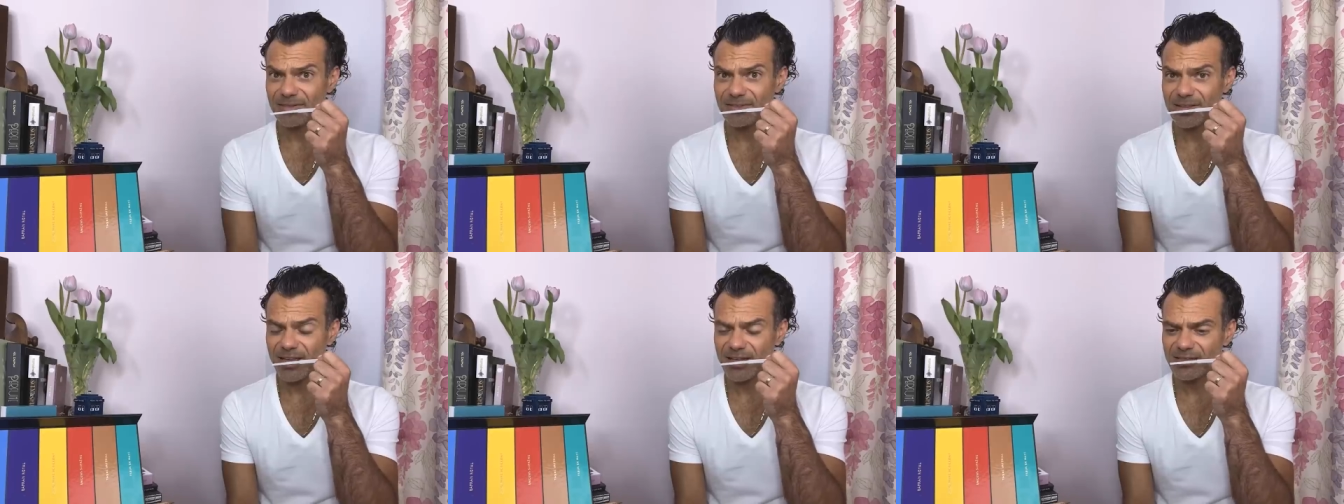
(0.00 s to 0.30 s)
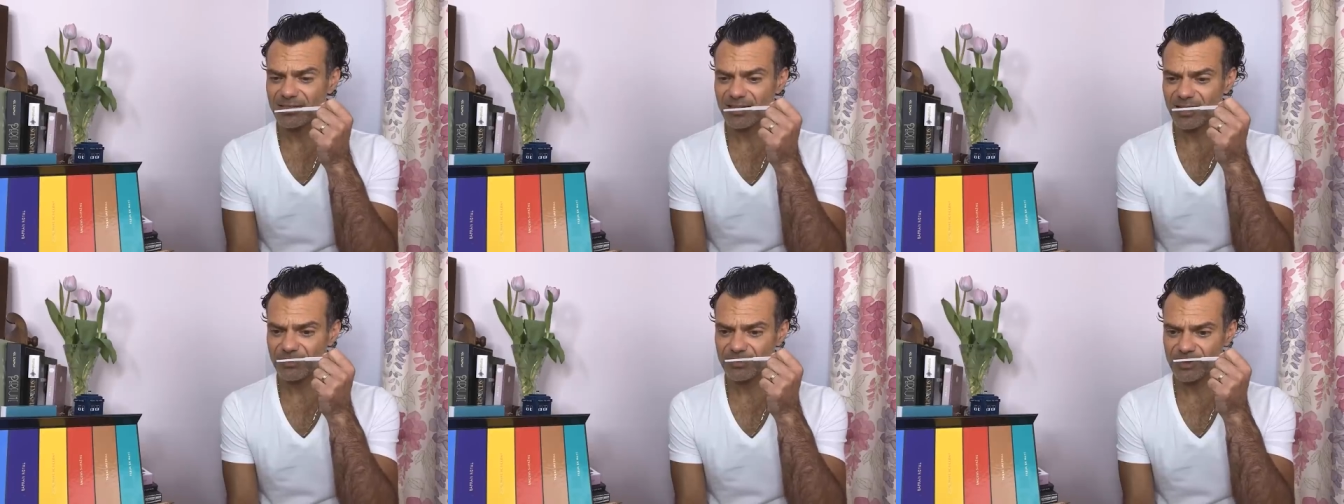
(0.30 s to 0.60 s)
of
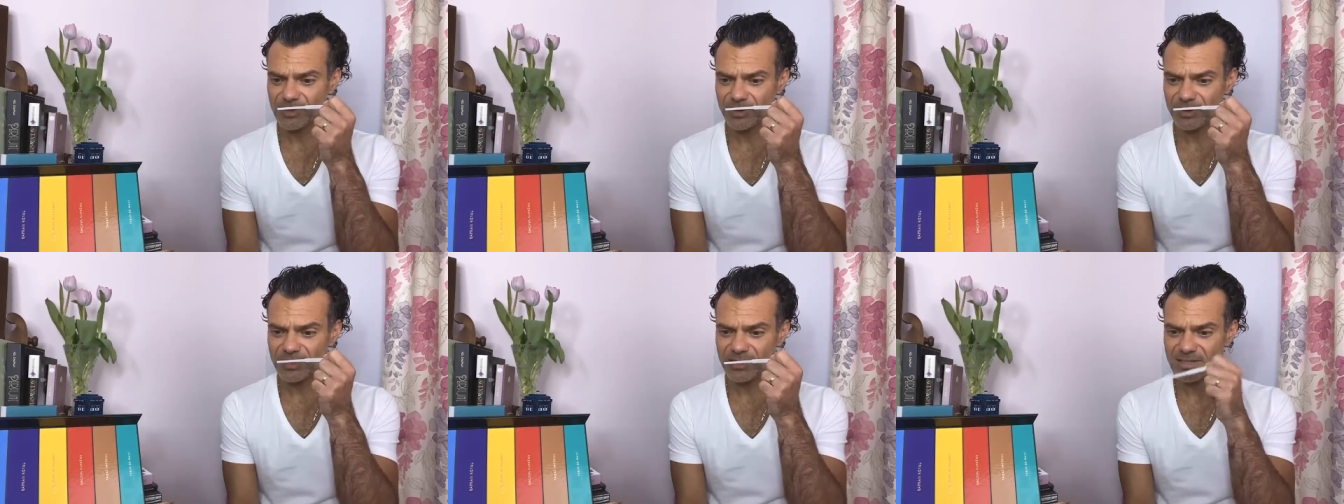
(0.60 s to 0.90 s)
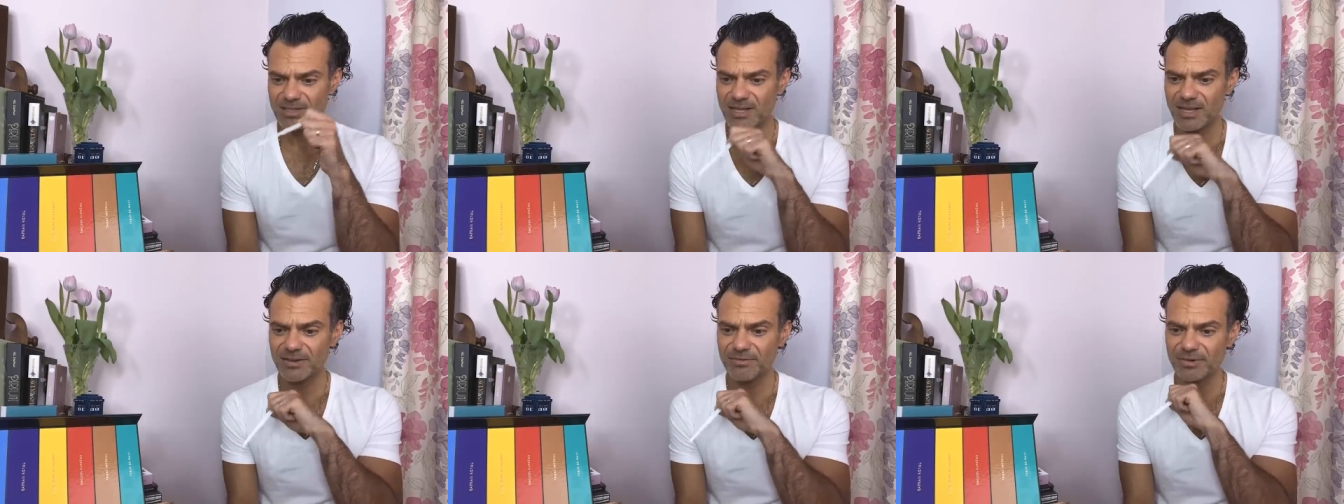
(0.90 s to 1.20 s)
that, I'm sorry
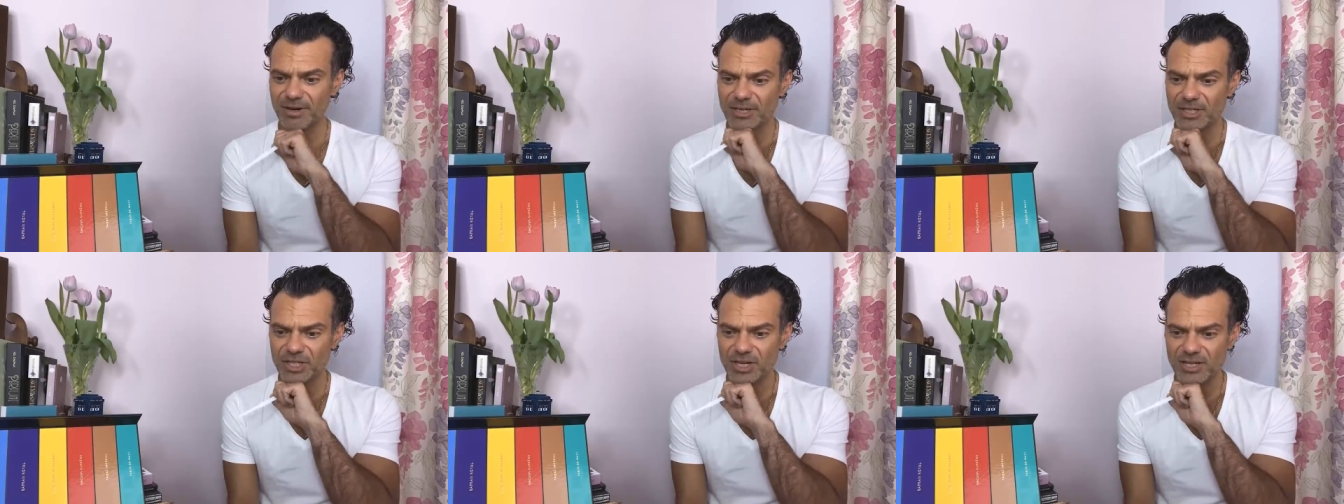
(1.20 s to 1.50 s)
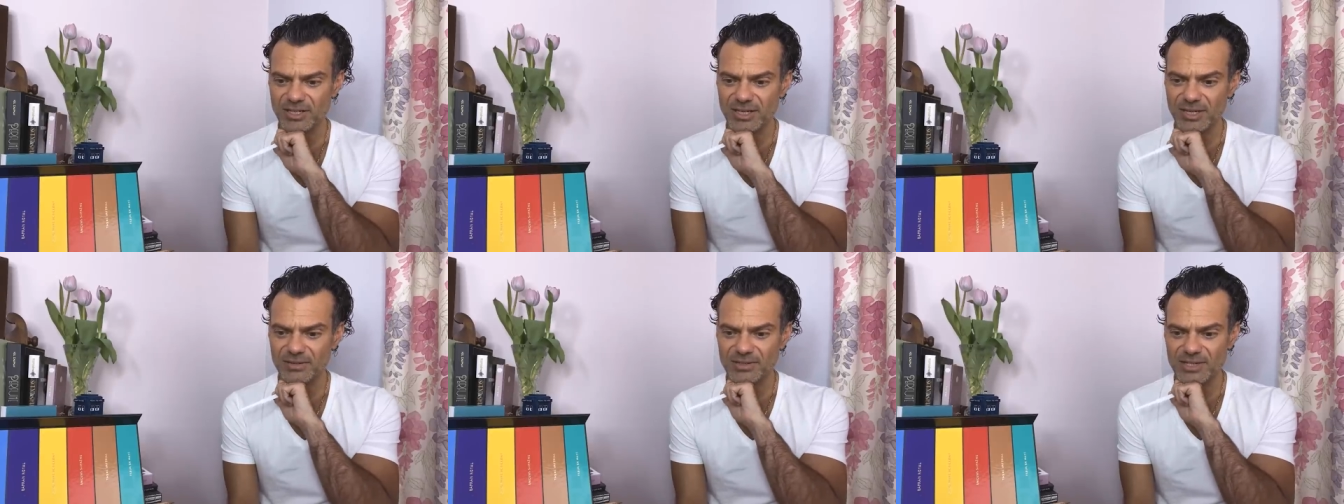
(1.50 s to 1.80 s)
to say. Frag
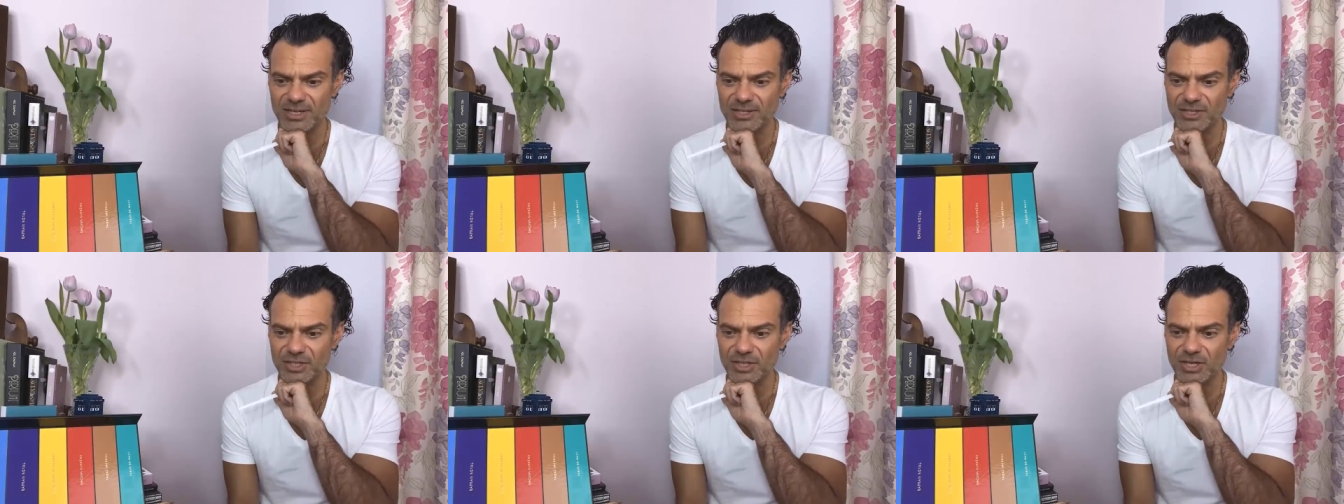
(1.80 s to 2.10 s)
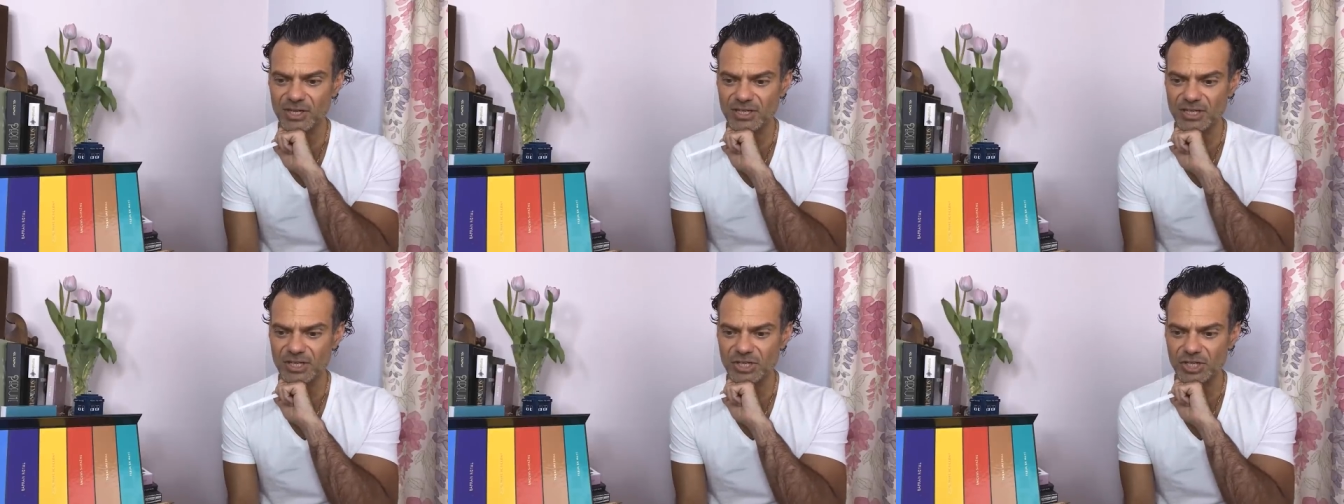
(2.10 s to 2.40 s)
Chaitan says
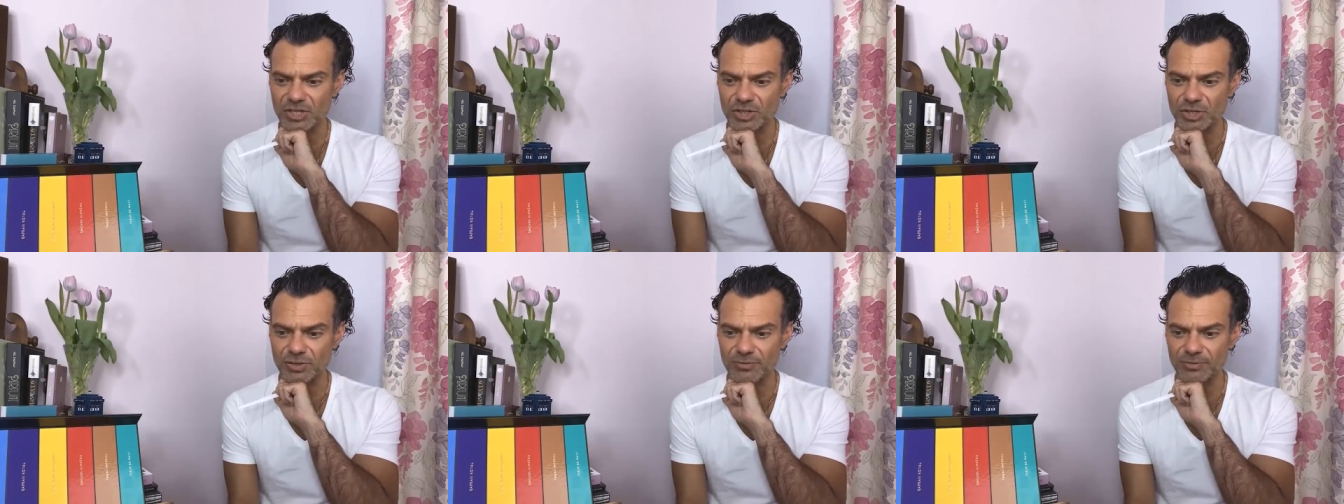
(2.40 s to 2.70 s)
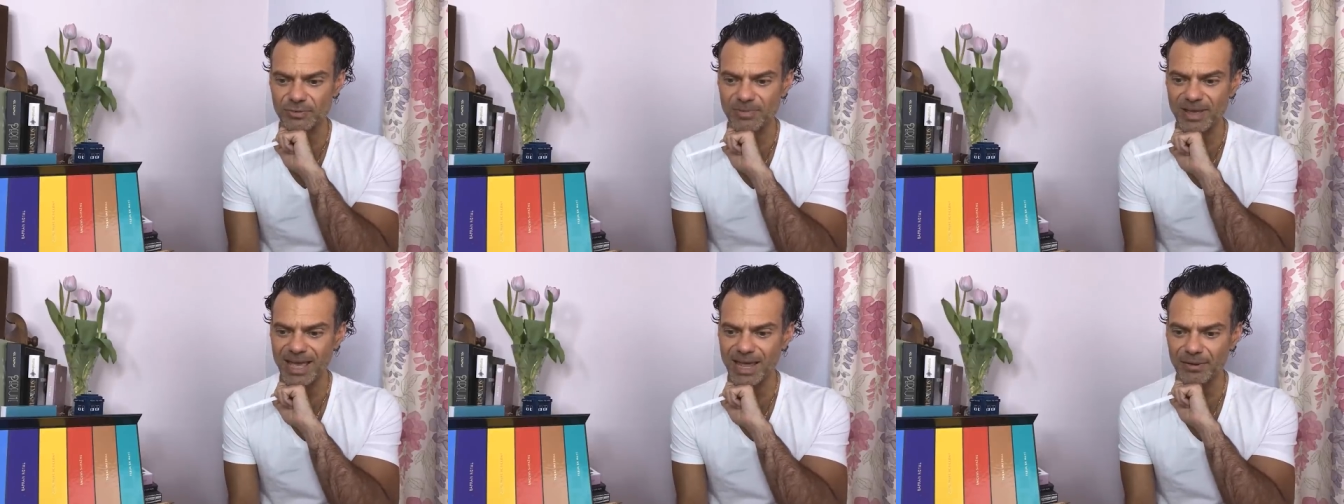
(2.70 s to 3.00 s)
Dirty Ginger
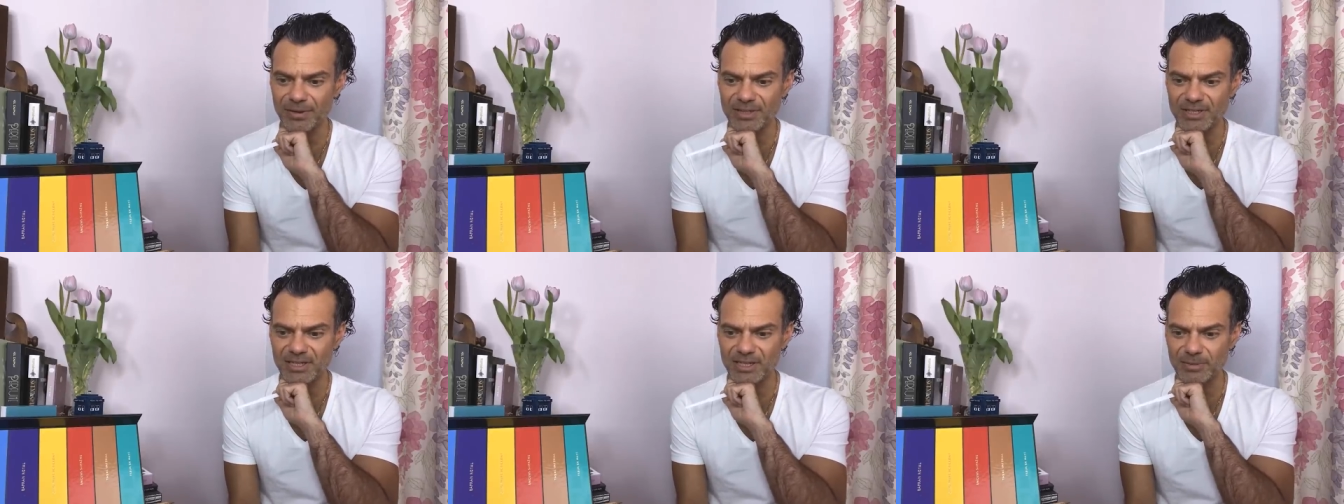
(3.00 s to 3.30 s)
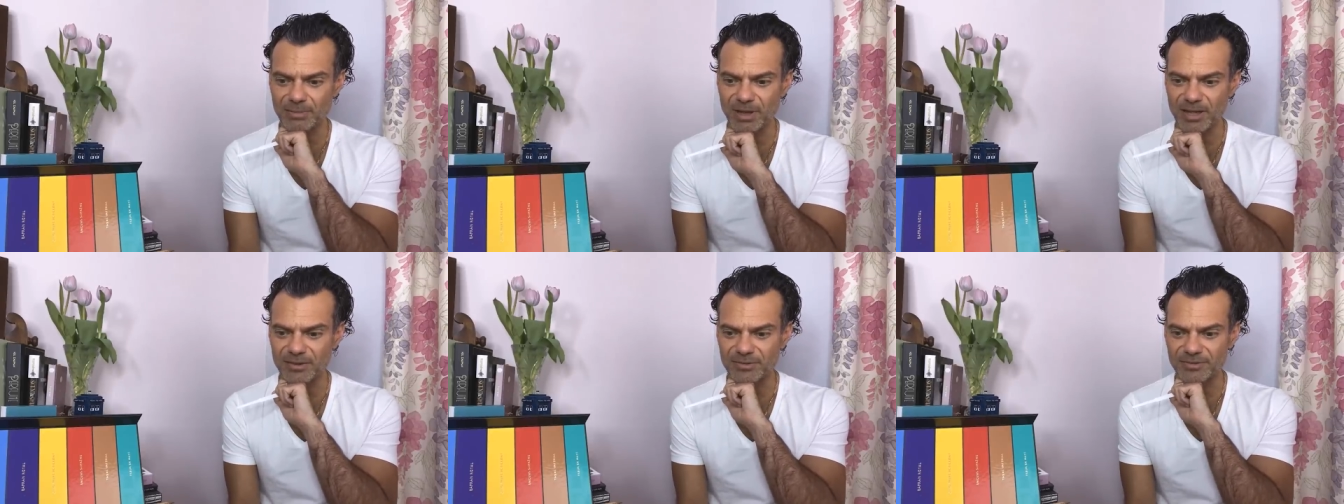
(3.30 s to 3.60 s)
from
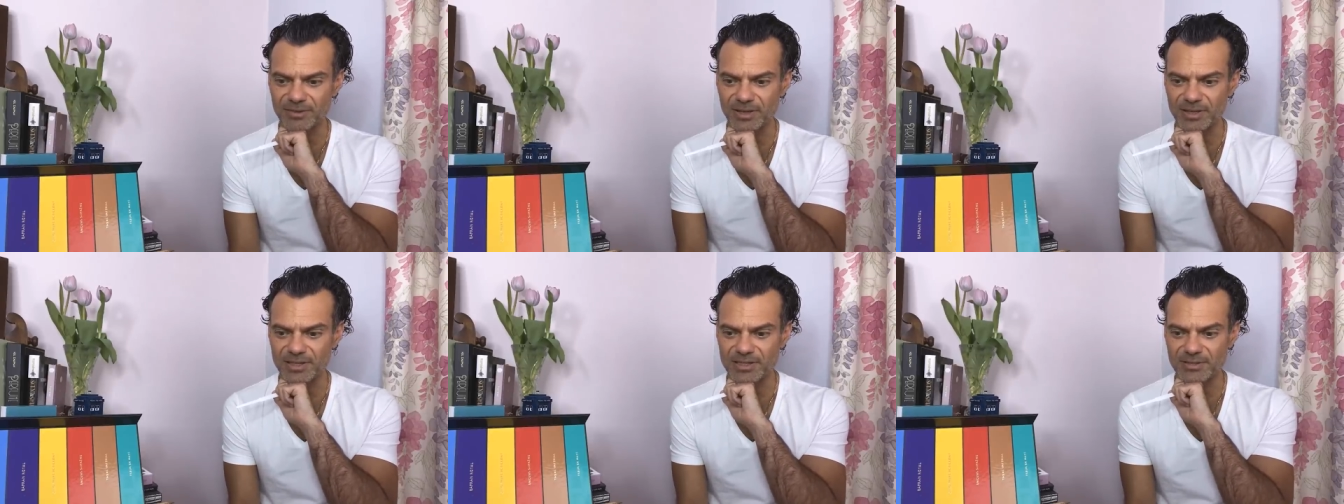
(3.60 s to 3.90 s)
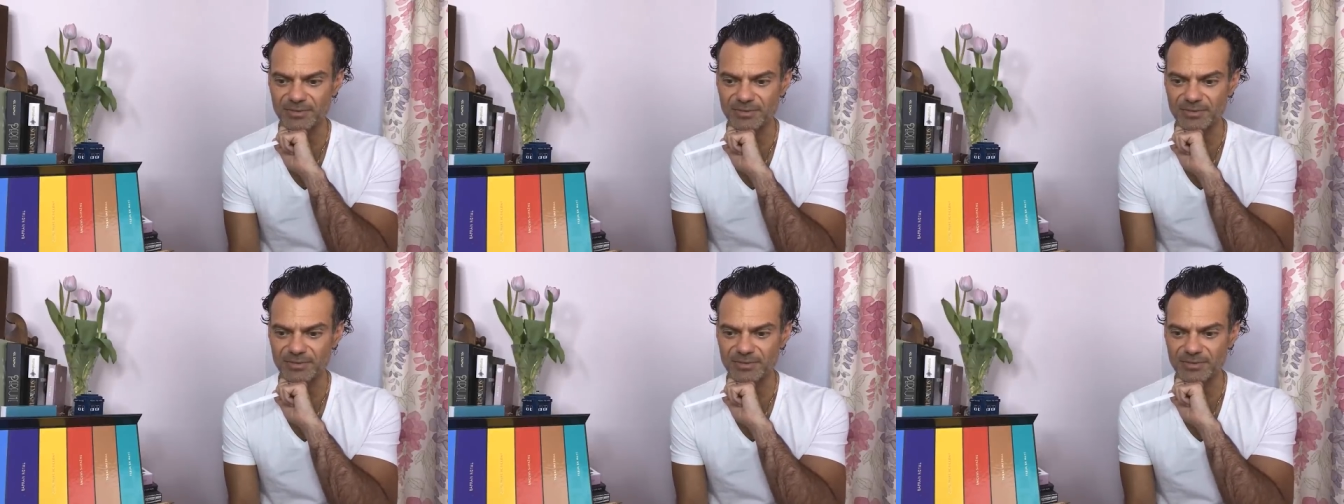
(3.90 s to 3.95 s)
Heretic Parfum